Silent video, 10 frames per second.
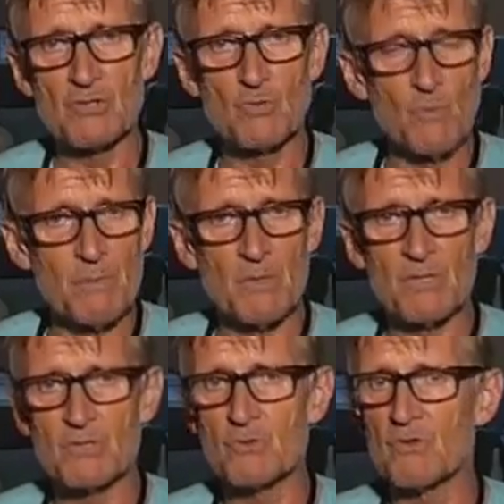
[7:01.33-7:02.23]
to
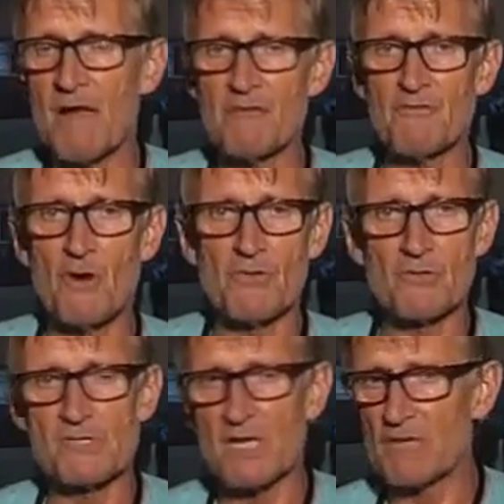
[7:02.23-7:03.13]
women, to
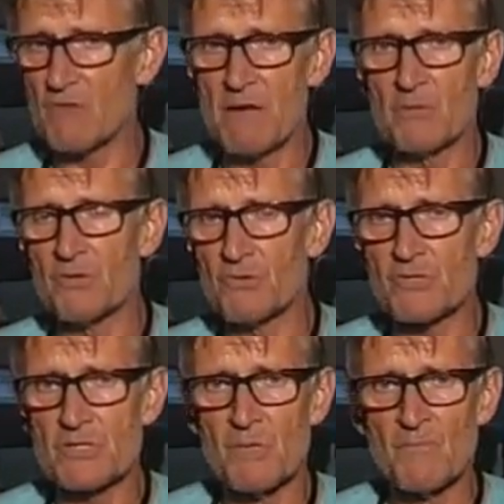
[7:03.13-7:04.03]
grandfathers and
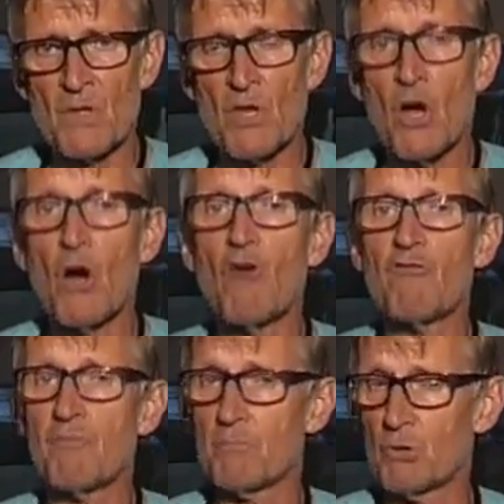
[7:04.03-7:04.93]
grandmothers
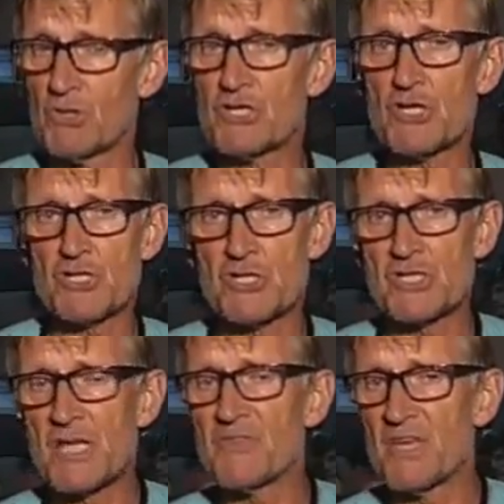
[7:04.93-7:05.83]
of politicians
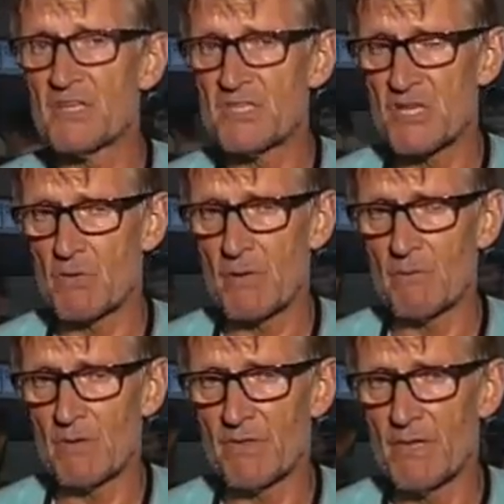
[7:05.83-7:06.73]
that they disagree
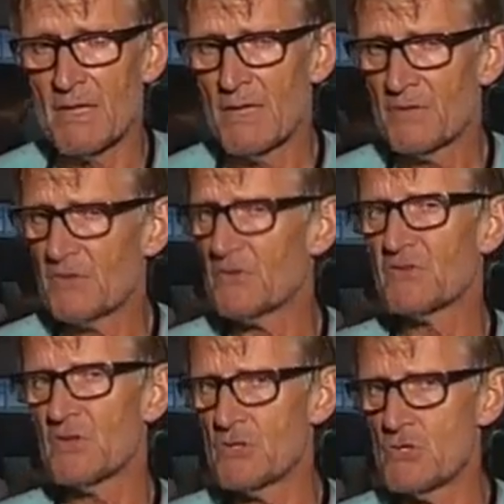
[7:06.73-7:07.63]
with. This
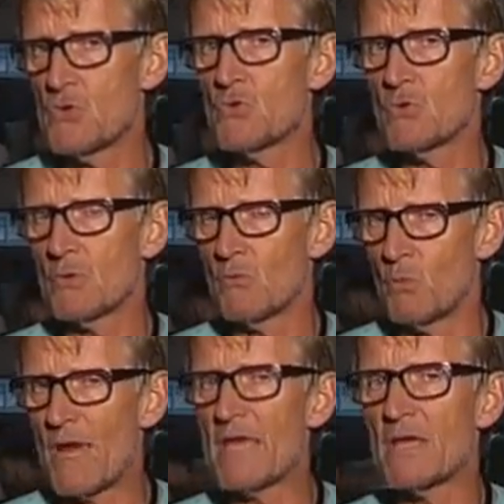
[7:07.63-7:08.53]
is a new
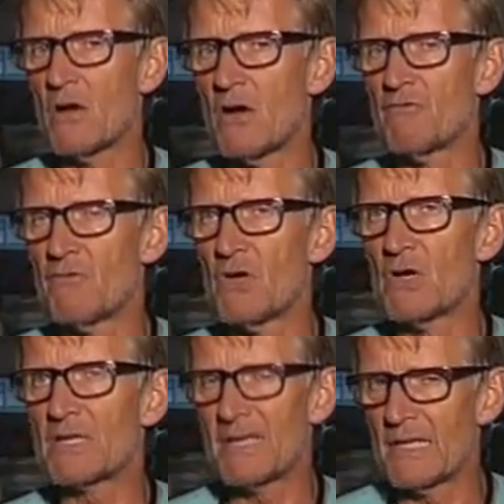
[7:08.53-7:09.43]
way
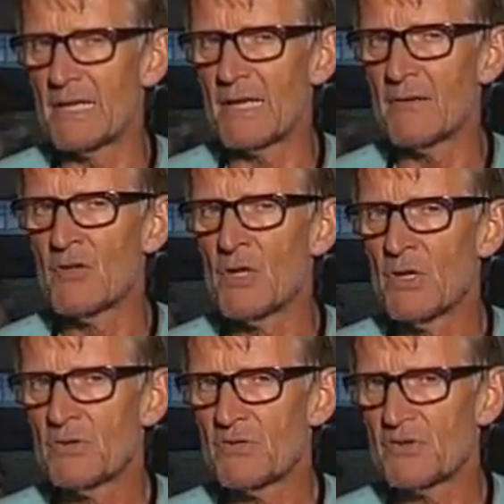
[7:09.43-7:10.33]
of killing.
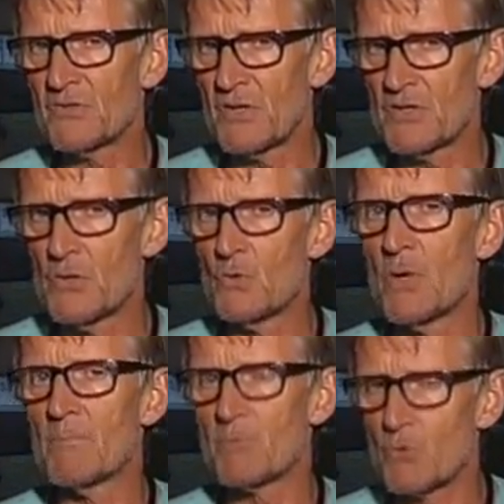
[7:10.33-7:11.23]
This is a new
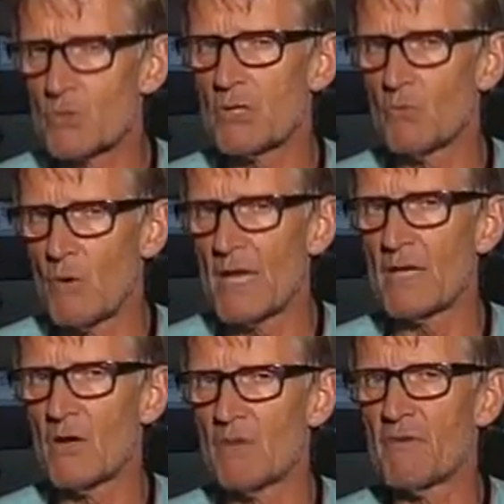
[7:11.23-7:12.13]
and brutal way
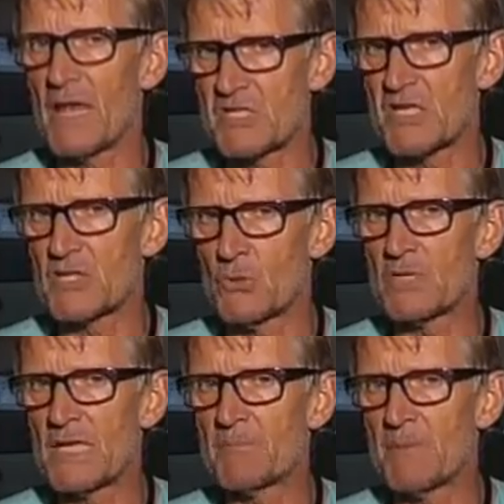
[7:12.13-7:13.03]
of
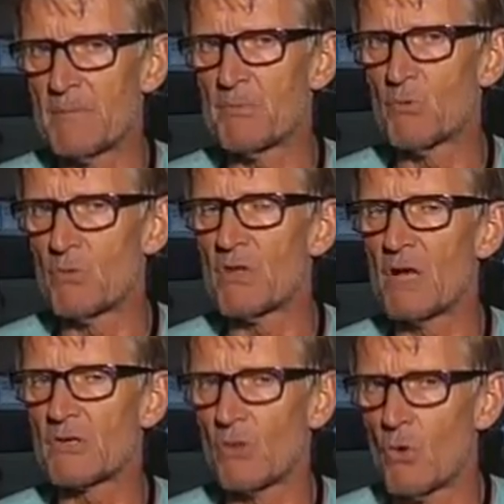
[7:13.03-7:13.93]
executing people
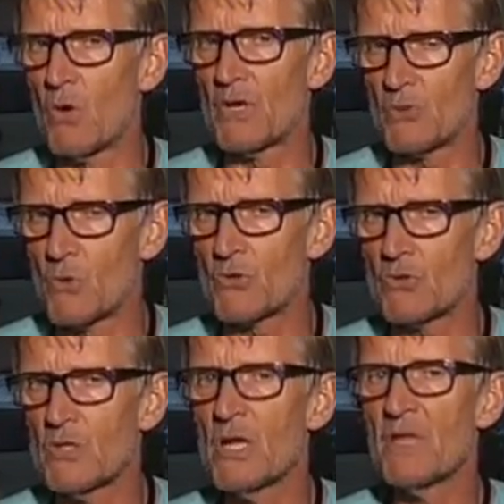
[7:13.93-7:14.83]
without law and
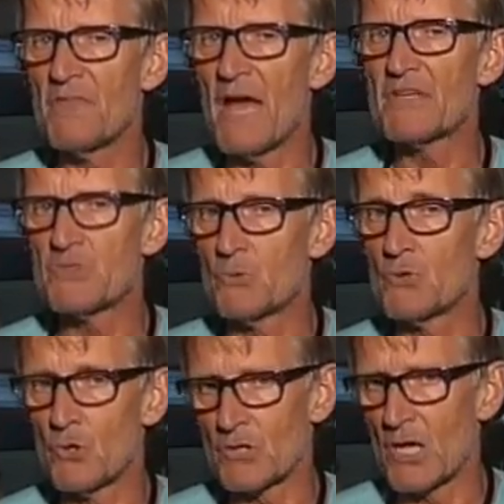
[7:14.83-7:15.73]
order that you
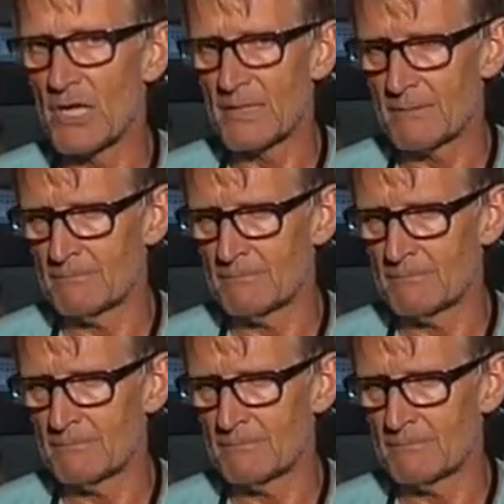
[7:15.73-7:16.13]
don't like.